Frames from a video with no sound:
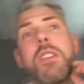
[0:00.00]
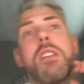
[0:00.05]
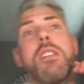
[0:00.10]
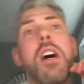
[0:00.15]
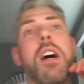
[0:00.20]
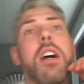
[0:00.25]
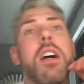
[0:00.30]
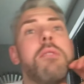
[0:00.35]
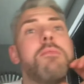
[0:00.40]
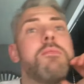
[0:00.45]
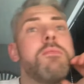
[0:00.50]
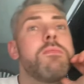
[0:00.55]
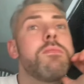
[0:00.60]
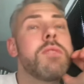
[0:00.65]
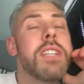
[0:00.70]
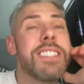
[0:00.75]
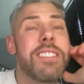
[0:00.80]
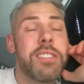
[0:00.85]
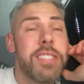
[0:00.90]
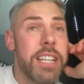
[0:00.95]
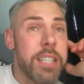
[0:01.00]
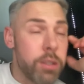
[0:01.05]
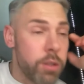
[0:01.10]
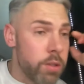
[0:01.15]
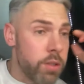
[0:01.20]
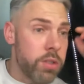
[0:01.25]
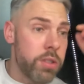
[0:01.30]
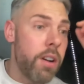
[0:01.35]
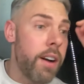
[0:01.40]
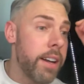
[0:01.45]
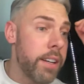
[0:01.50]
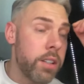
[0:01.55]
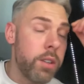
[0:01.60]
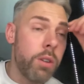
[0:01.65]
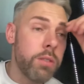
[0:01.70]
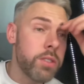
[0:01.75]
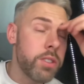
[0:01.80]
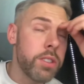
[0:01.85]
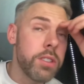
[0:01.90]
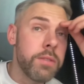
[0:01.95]
as I say, good side,
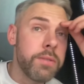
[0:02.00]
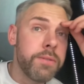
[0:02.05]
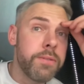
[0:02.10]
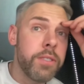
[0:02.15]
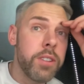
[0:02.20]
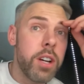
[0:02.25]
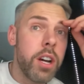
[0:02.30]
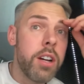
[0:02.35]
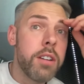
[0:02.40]
lots of